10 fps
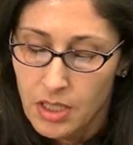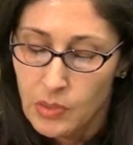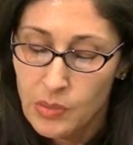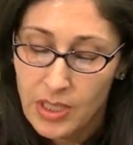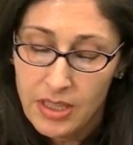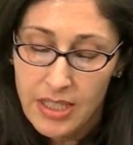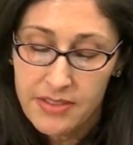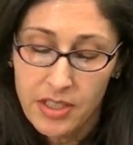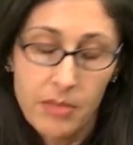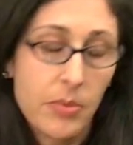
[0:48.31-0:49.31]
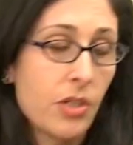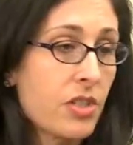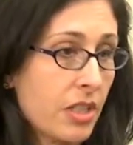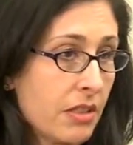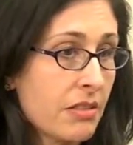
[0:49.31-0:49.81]
We realize that our
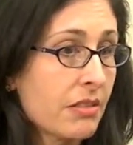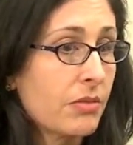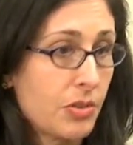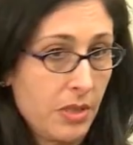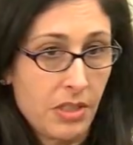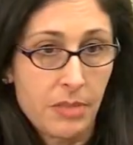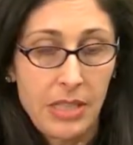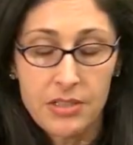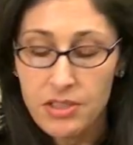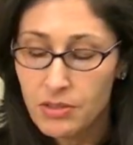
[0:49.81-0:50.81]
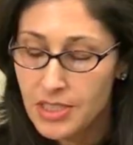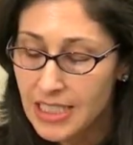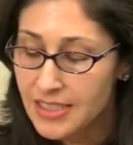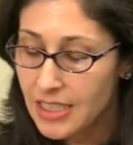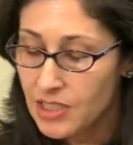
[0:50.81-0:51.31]
emotions, which we heard about too,
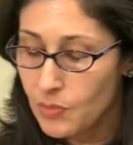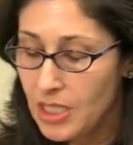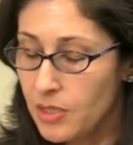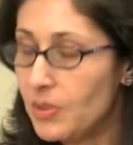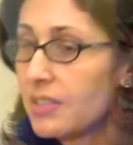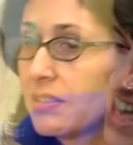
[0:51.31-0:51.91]
dictate the way that we